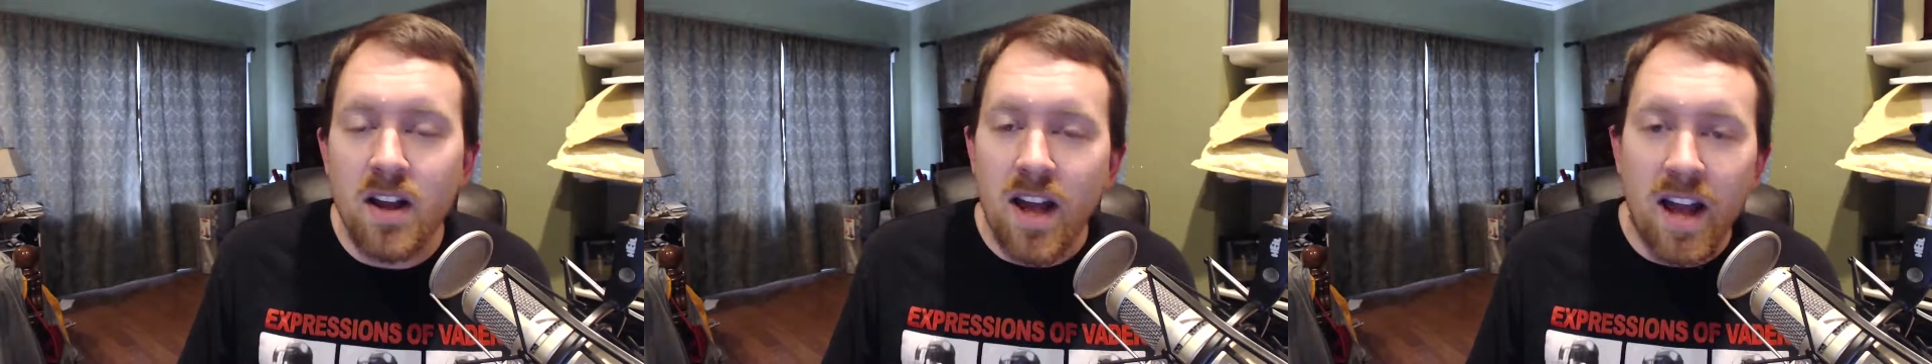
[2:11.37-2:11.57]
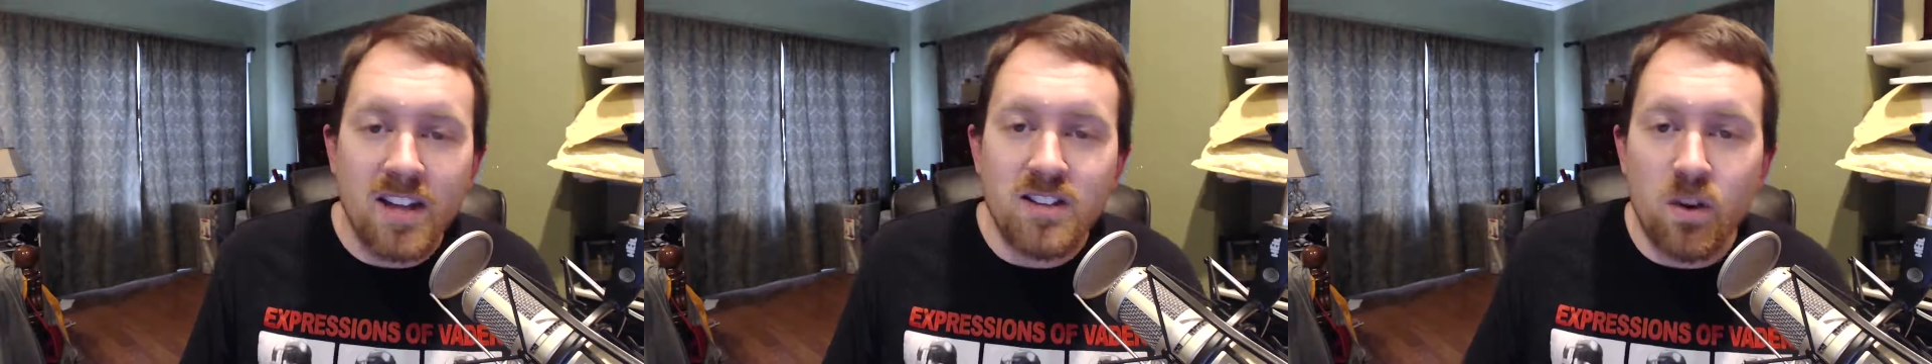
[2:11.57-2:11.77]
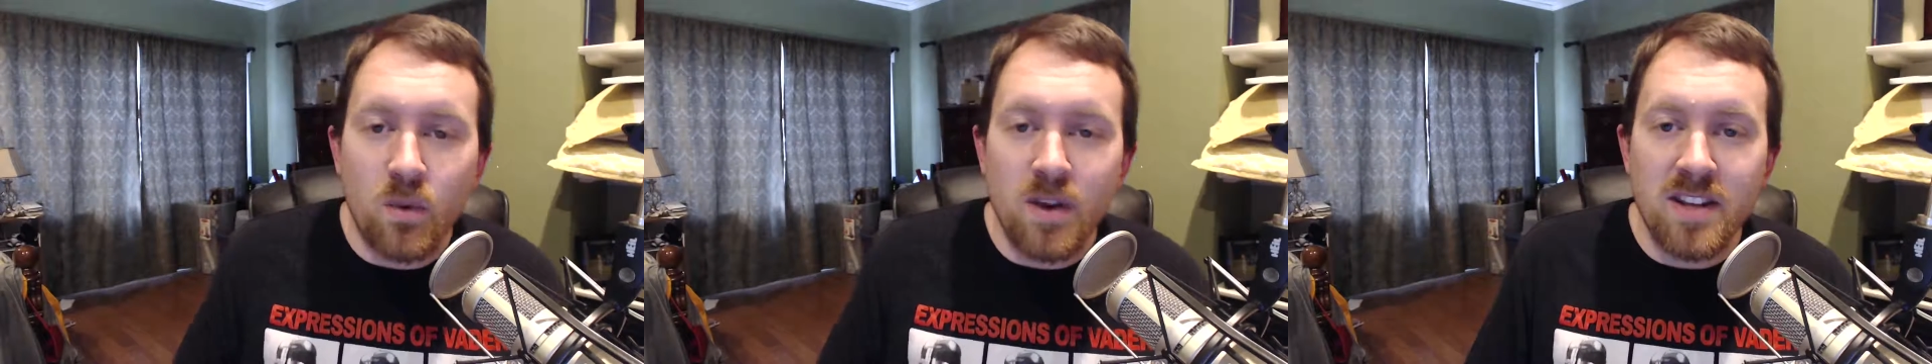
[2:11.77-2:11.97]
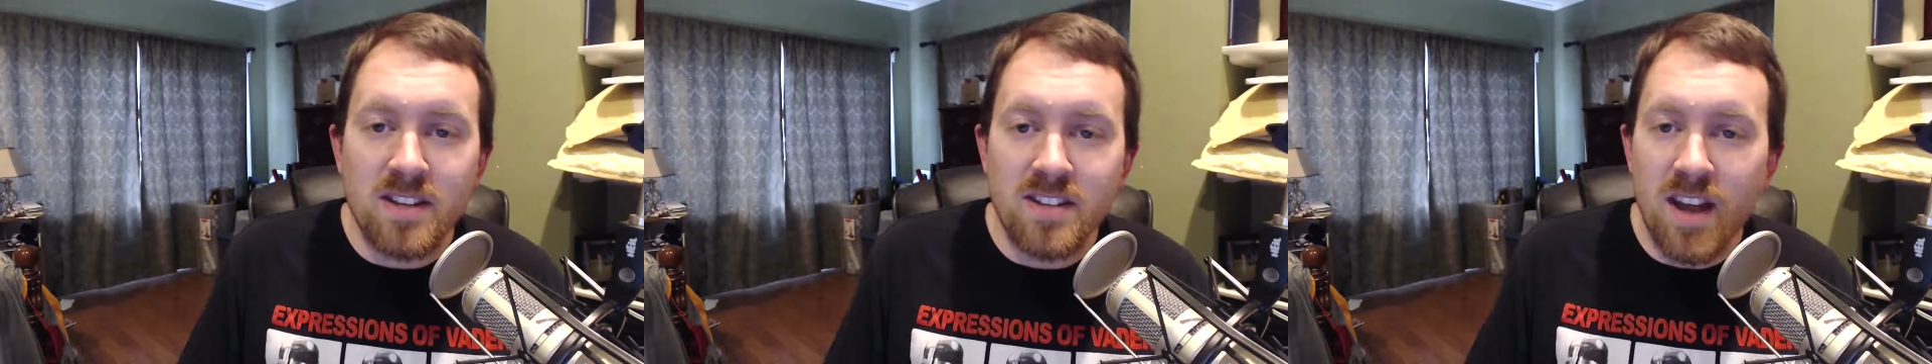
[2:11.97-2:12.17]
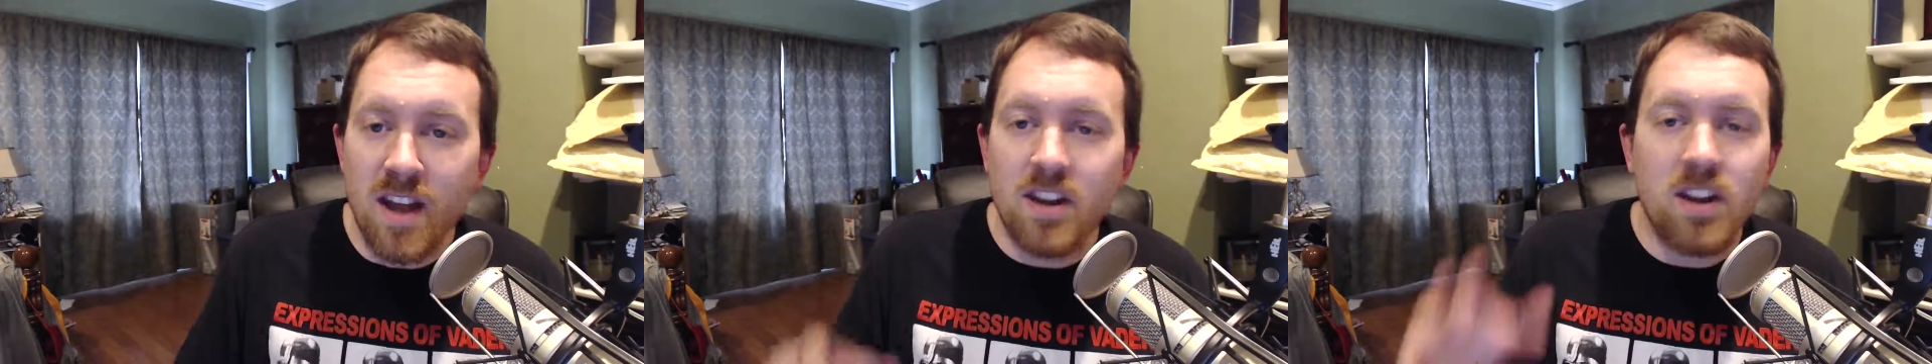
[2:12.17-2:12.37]
And so when he
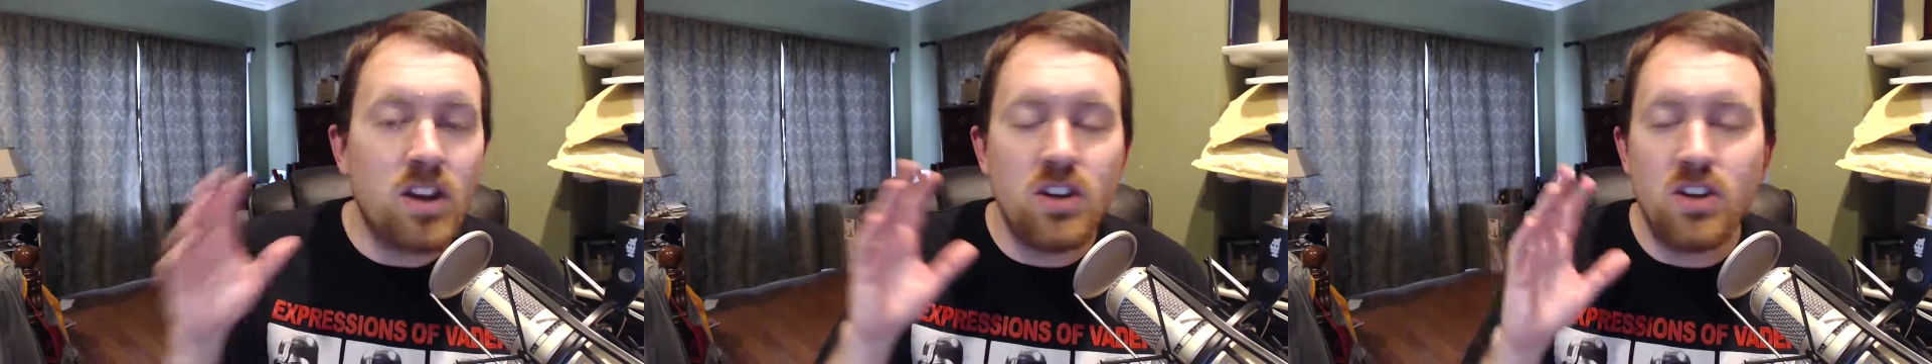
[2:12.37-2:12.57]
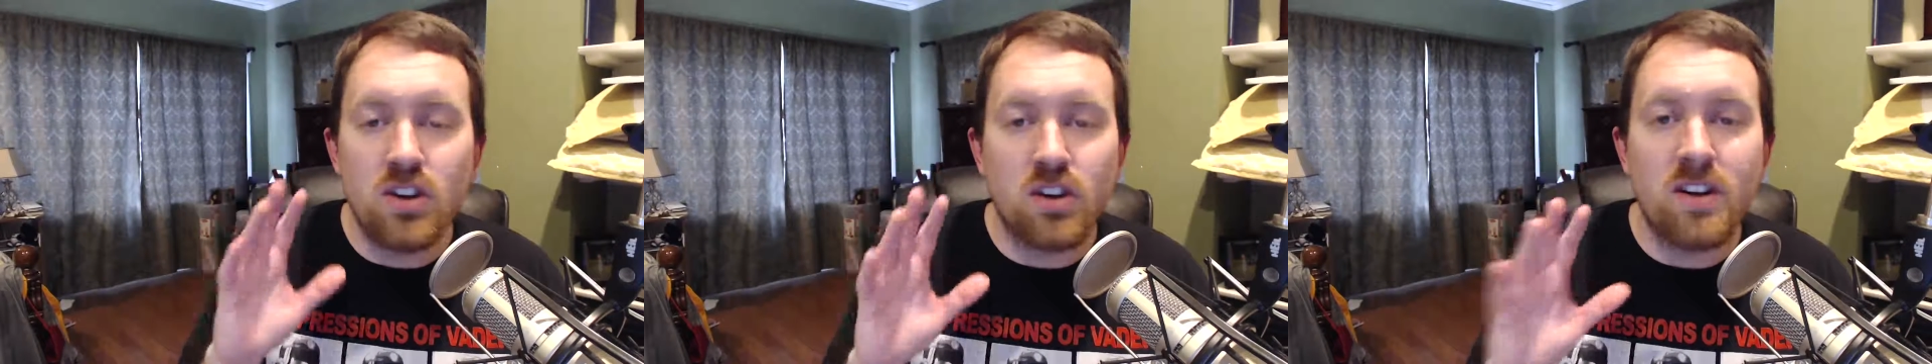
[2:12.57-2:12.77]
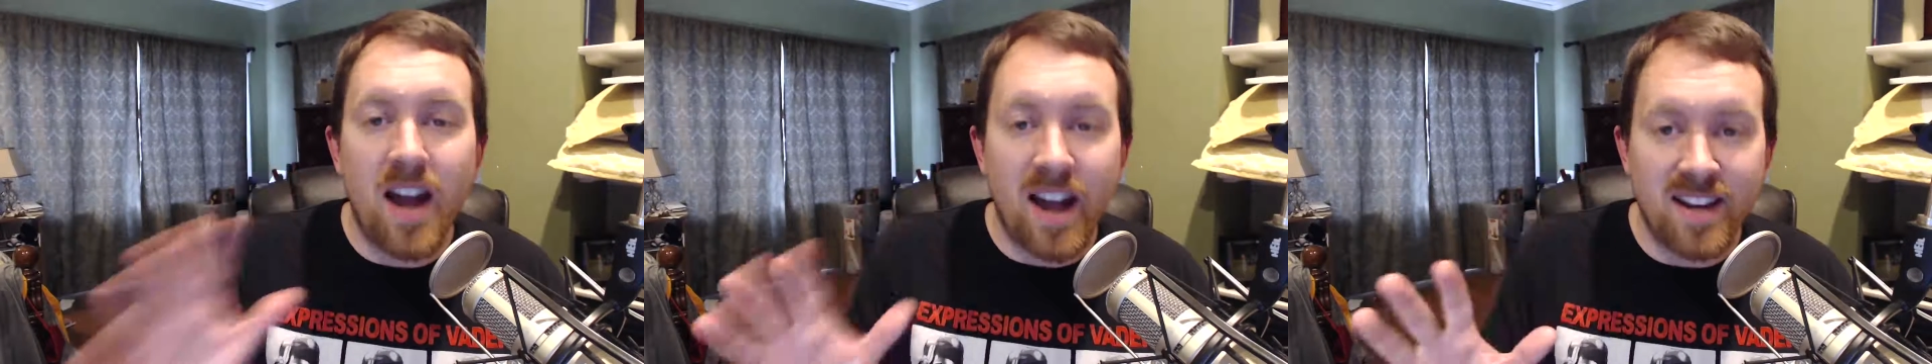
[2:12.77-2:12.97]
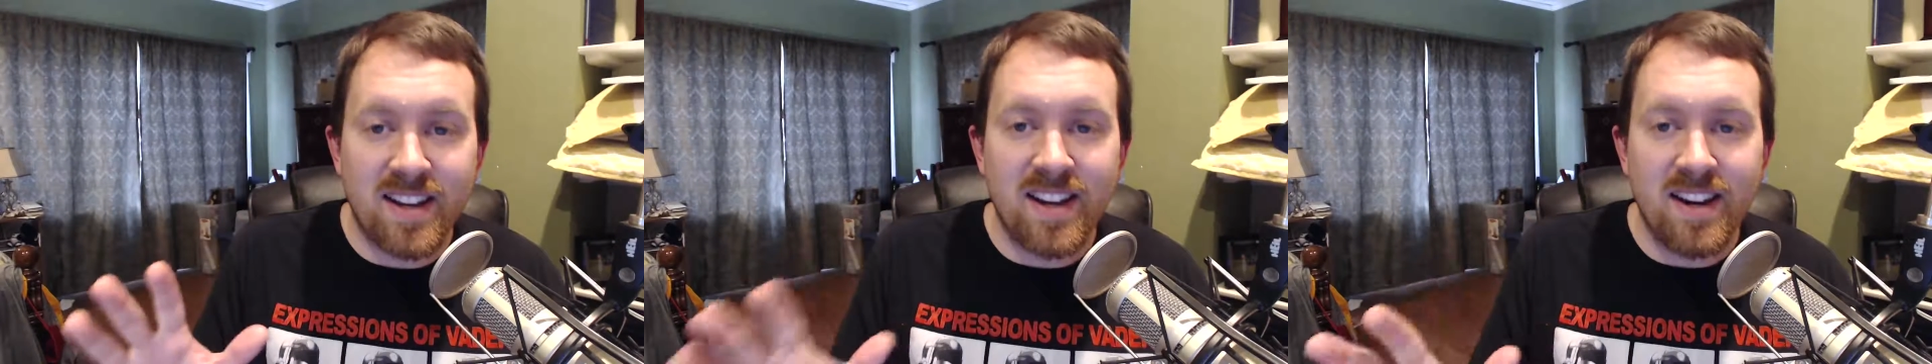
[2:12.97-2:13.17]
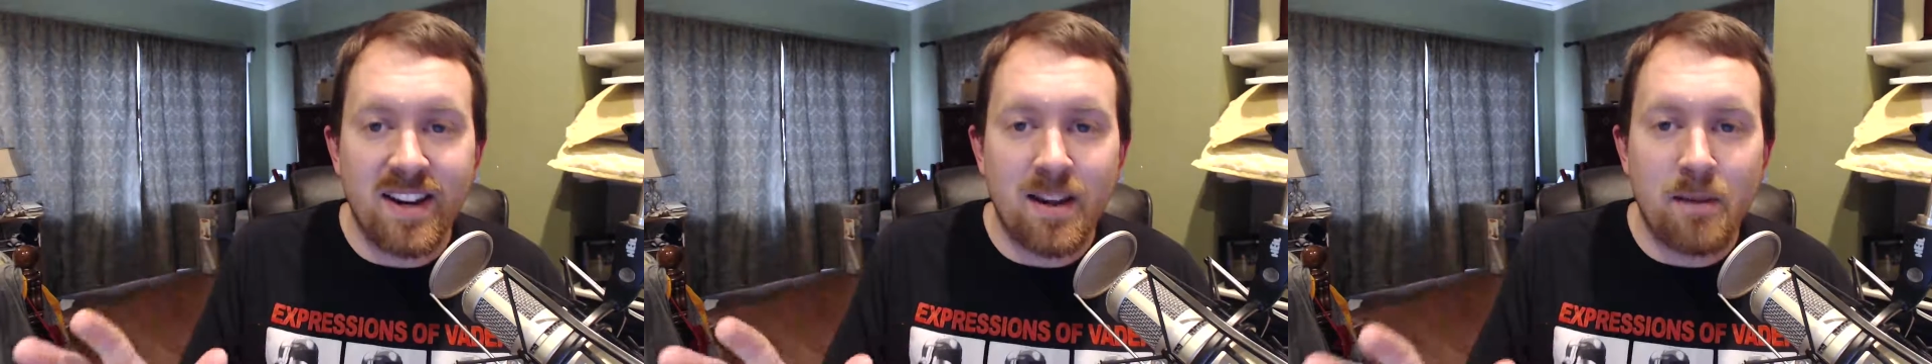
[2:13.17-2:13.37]
said, you're not
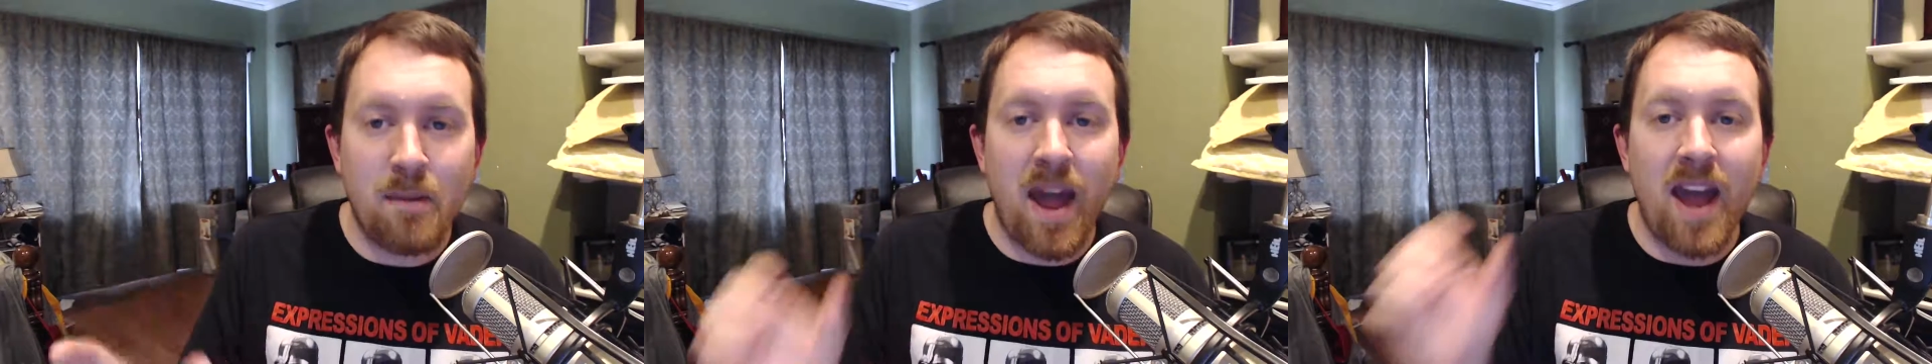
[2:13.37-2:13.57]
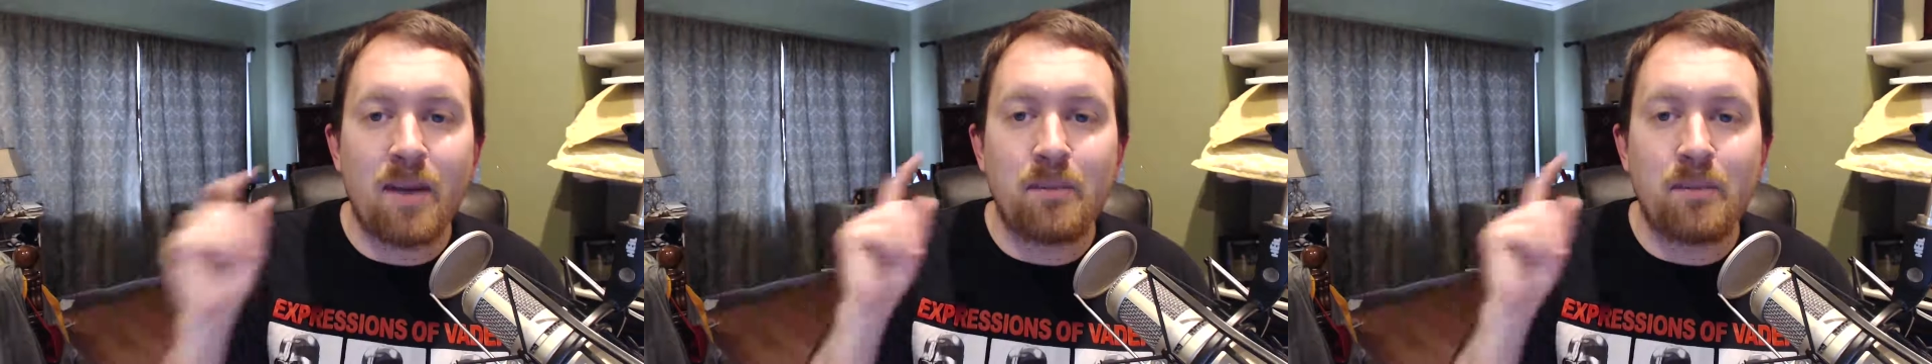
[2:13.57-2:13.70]
getting it back,